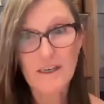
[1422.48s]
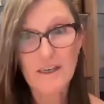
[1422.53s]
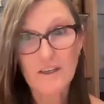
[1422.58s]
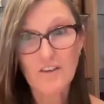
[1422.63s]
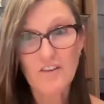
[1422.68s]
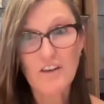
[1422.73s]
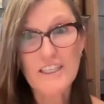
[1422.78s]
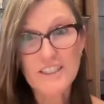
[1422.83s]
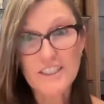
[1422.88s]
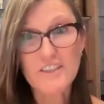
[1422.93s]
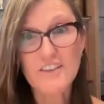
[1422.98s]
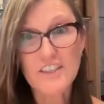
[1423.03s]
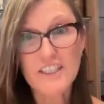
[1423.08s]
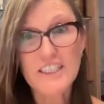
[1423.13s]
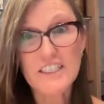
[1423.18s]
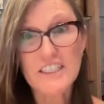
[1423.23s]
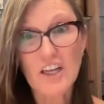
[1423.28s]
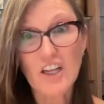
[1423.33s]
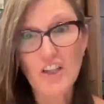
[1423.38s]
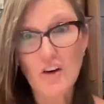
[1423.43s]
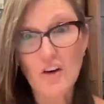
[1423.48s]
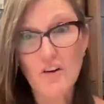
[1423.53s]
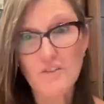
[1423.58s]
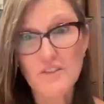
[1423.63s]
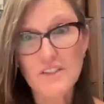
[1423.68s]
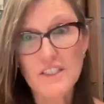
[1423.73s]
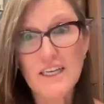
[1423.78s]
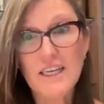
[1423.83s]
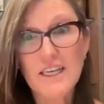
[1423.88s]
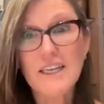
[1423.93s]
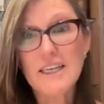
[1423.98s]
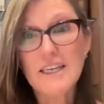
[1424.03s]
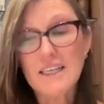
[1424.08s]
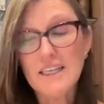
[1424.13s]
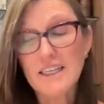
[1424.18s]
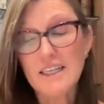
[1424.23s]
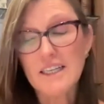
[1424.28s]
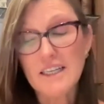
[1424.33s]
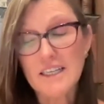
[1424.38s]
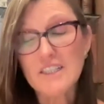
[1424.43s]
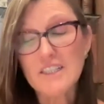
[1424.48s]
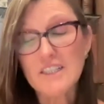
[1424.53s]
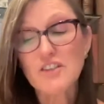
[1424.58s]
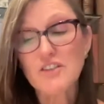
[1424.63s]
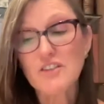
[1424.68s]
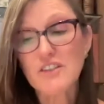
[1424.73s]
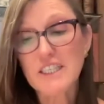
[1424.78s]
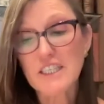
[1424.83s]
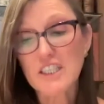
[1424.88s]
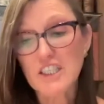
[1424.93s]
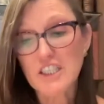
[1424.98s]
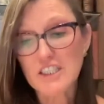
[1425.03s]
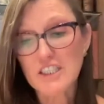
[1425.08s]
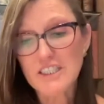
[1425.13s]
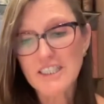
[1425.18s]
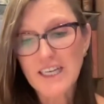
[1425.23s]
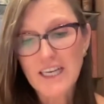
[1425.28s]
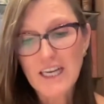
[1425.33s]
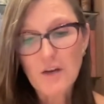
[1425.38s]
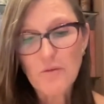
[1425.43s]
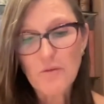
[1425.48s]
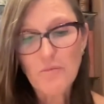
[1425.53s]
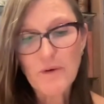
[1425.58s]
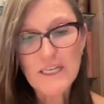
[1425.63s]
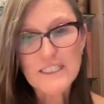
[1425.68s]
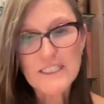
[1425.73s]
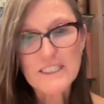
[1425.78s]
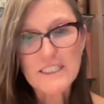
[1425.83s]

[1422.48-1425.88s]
criterion alone is critical. But